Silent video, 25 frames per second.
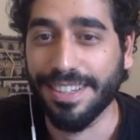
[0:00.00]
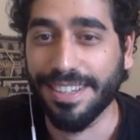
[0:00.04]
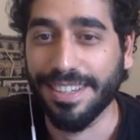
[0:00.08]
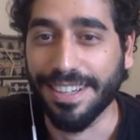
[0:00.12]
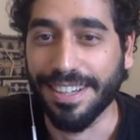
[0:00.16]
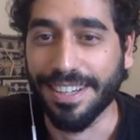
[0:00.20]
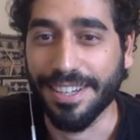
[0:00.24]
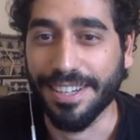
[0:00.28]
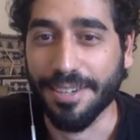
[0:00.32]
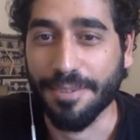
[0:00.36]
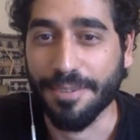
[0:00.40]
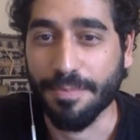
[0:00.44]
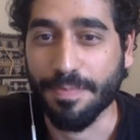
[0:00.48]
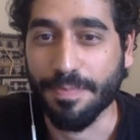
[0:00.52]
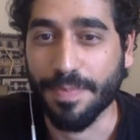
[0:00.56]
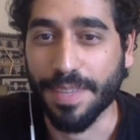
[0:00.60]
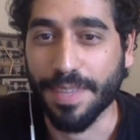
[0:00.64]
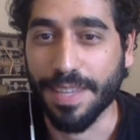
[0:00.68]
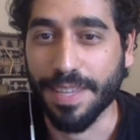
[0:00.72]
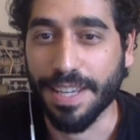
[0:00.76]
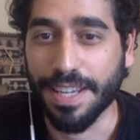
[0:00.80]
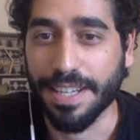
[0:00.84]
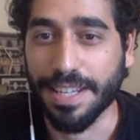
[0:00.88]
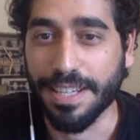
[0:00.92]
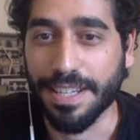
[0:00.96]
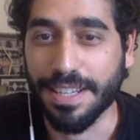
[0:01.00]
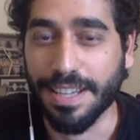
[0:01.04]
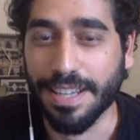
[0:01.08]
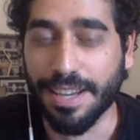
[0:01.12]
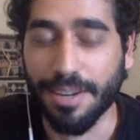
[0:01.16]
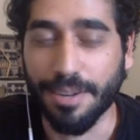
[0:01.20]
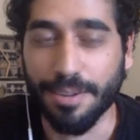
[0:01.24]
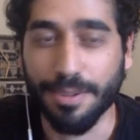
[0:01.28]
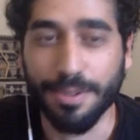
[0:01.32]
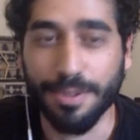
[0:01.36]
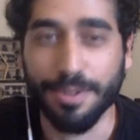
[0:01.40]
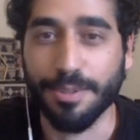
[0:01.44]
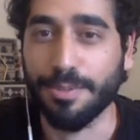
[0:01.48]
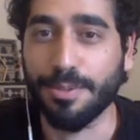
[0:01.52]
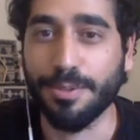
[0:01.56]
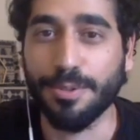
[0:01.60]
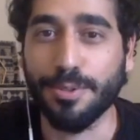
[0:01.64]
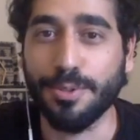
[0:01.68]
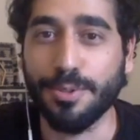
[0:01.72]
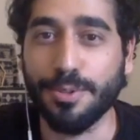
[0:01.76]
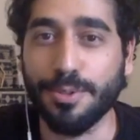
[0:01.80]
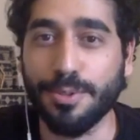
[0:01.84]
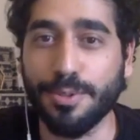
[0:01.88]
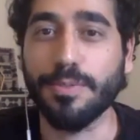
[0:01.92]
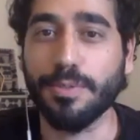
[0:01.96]
and how you
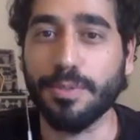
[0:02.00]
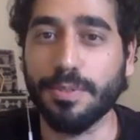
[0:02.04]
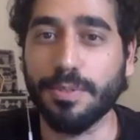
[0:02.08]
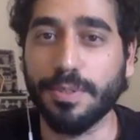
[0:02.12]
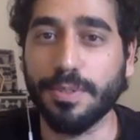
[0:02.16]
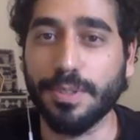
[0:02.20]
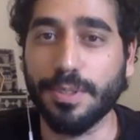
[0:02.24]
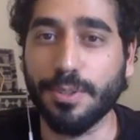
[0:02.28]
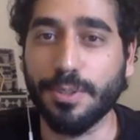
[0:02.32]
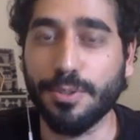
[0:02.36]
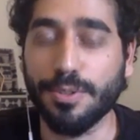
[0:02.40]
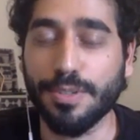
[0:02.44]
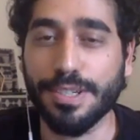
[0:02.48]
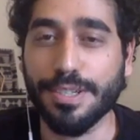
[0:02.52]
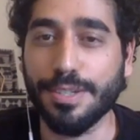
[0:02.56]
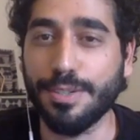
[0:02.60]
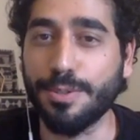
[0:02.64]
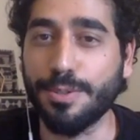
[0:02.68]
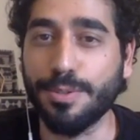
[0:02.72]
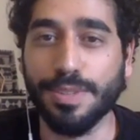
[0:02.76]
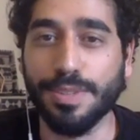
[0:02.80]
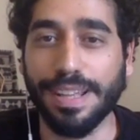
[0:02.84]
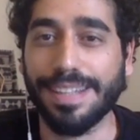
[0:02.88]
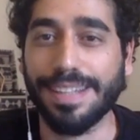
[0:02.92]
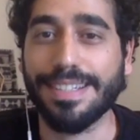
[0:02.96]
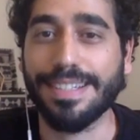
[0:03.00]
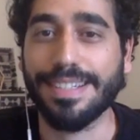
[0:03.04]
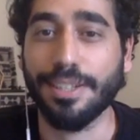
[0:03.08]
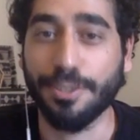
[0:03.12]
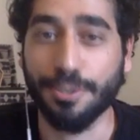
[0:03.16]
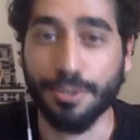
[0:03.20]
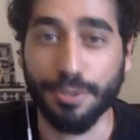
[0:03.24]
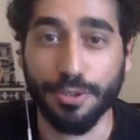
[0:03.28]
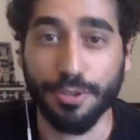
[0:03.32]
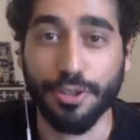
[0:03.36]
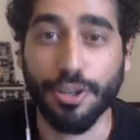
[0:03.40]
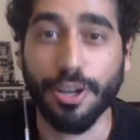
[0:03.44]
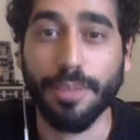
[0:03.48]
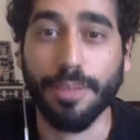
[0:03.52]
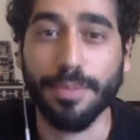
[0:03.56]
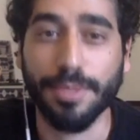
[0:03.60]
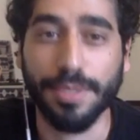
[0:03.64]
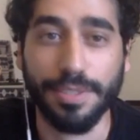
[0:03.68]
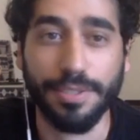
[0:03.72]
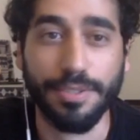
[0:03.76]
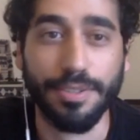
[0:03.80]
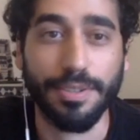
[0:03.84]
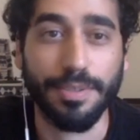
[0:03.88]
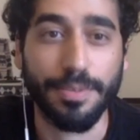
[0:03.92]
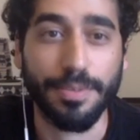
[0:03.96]
shouldn't do that's not your job
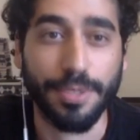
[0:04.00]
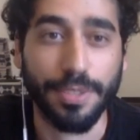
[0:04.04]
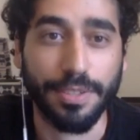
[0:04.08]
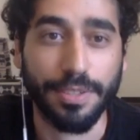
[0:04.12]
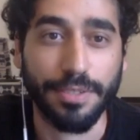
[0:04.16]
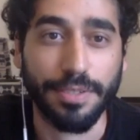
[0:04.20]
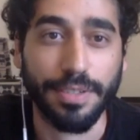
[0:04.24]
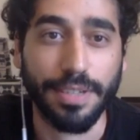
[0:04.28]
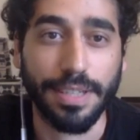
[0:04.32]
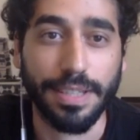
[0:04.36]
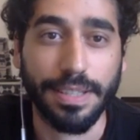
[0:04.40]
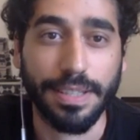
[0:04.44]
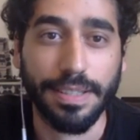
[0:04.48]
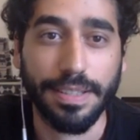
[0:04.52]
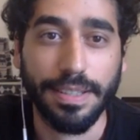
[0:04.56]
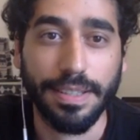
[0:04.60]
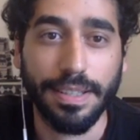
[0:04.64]
description, right?